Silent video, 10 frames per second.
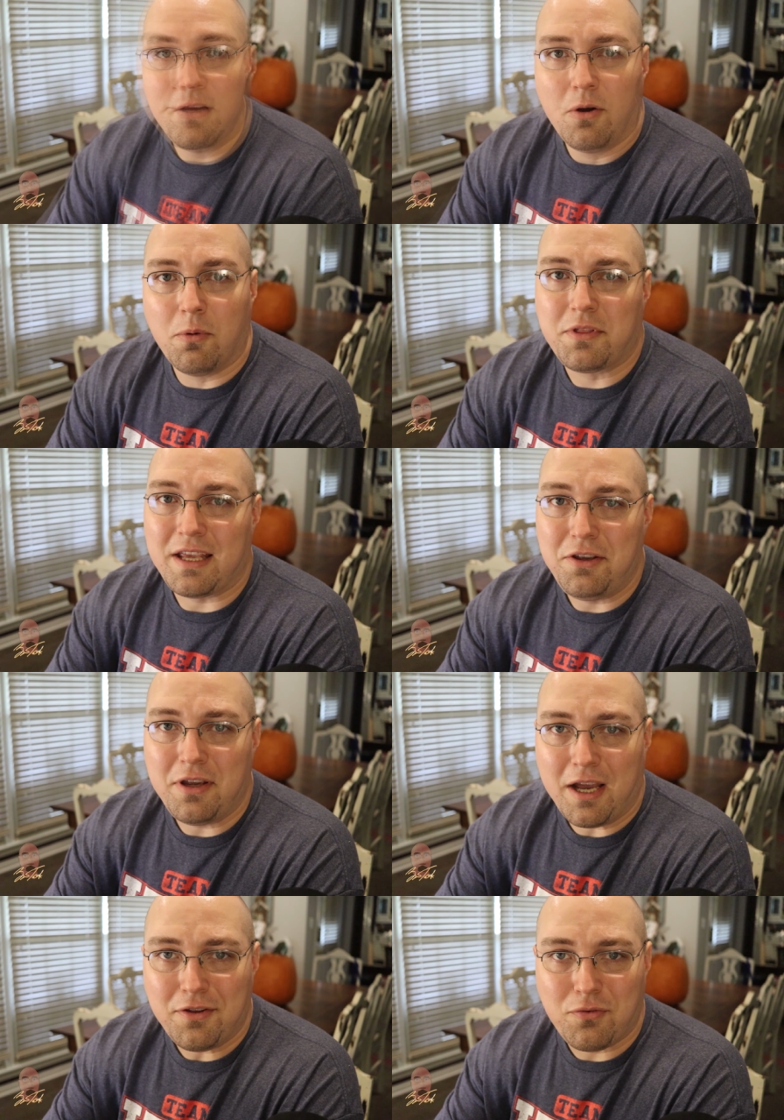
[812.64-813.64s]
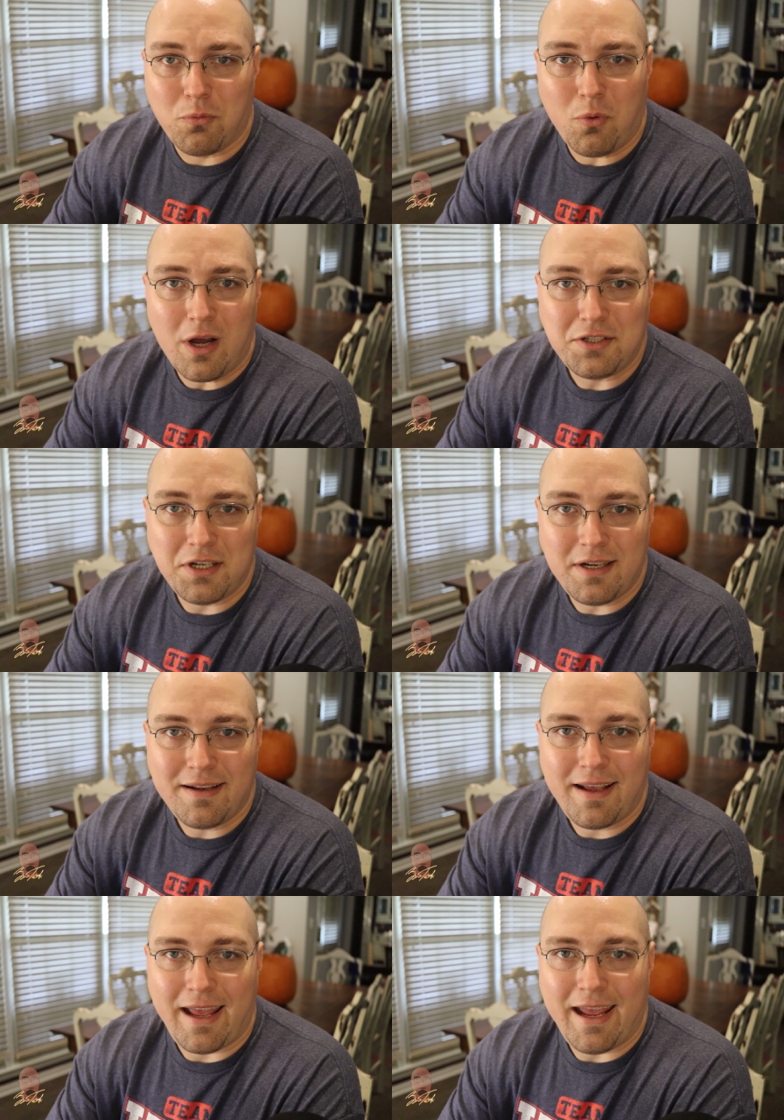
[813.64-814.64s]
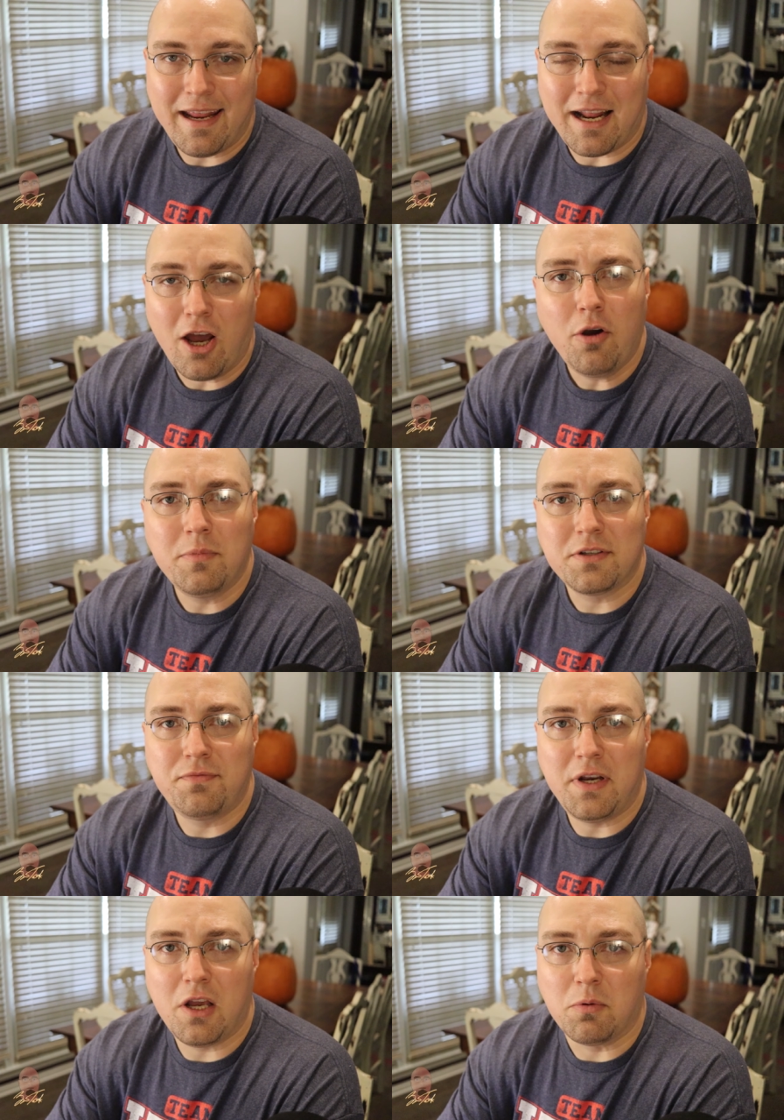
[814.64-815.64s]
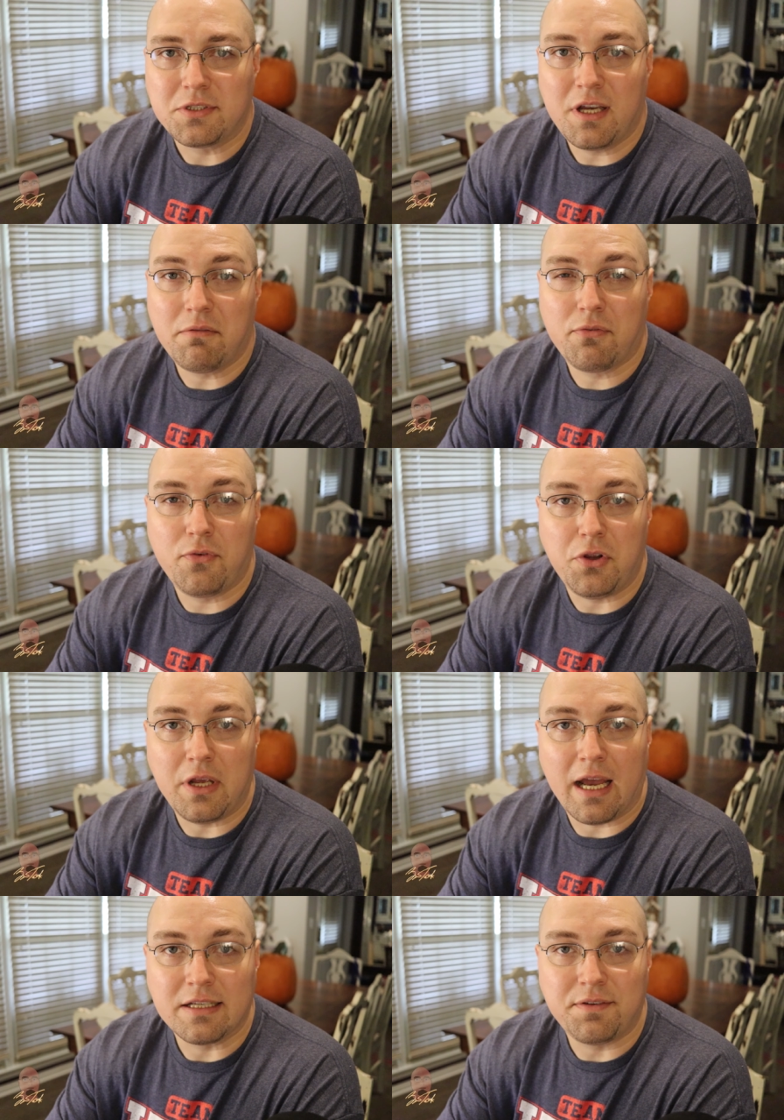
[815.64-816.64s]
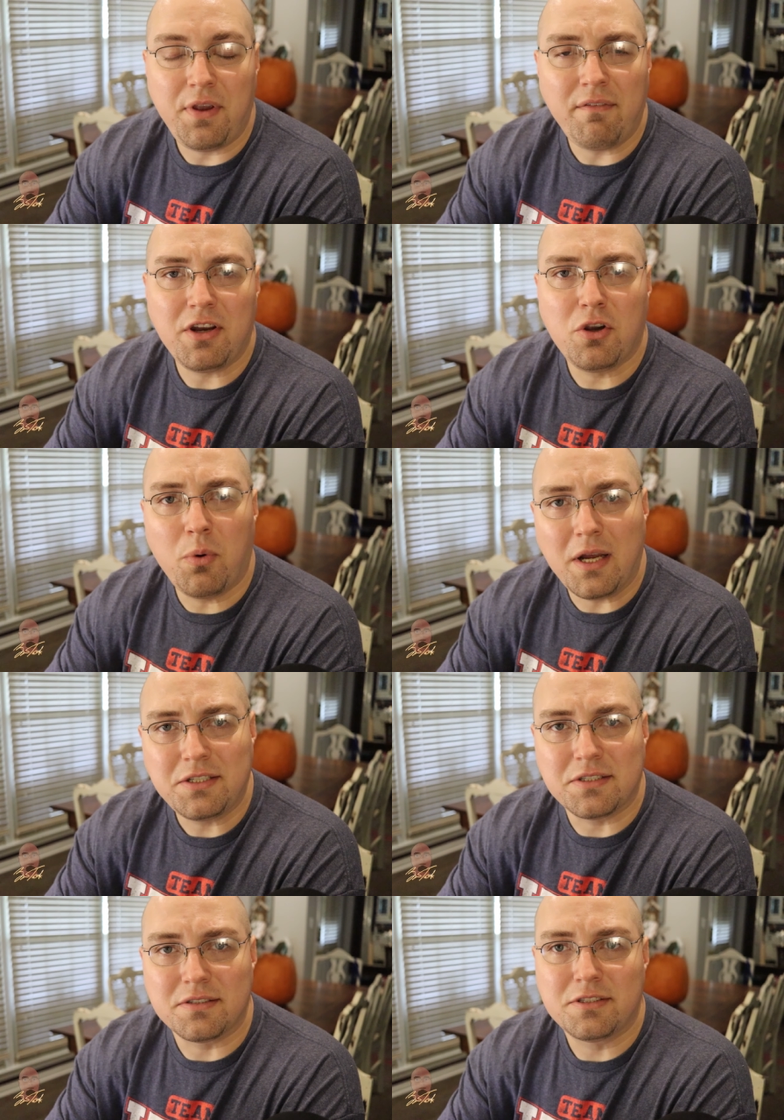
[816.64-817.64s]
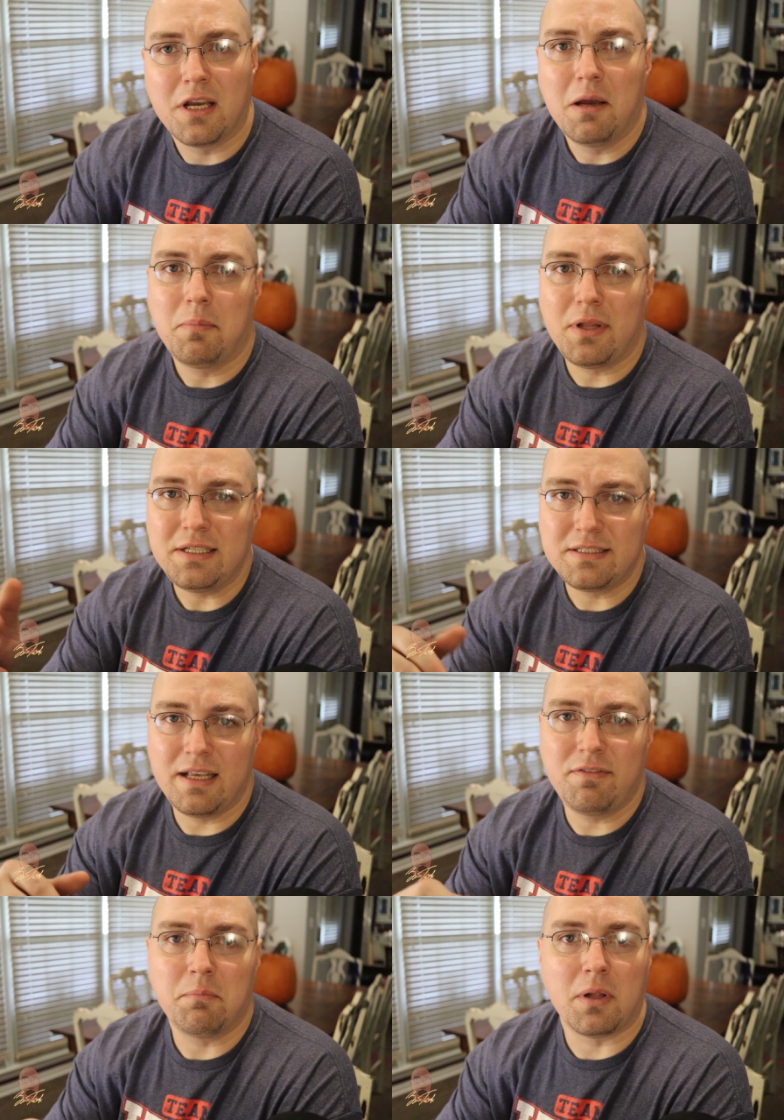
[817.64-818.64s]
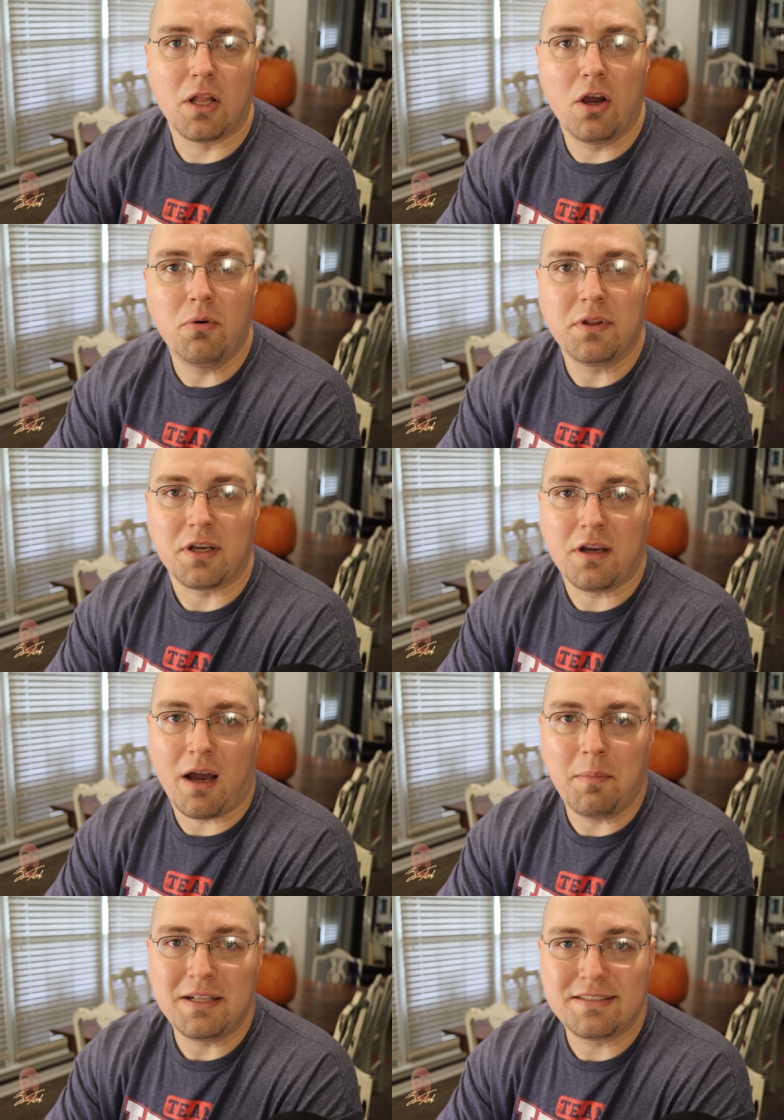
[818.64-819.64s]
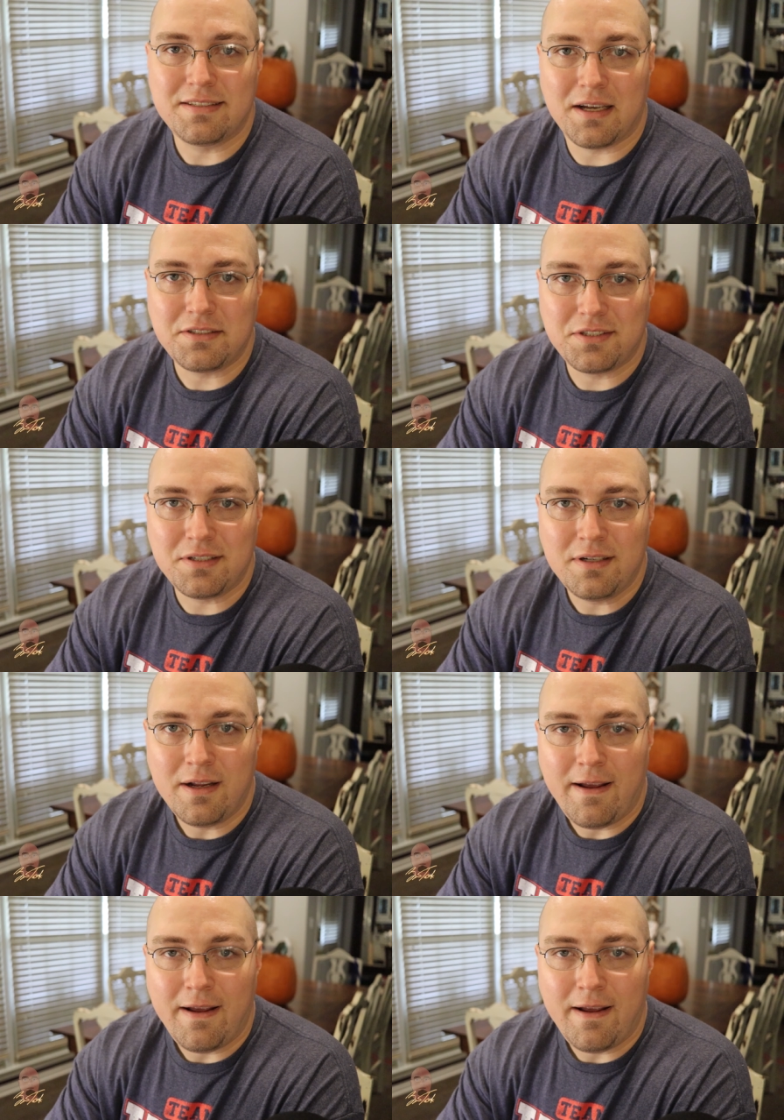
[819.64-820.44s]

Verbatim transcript: Well, thank you guys for watching, and I hope this video was helpful for you guys. If you have any questions, please leave them below in the comment section.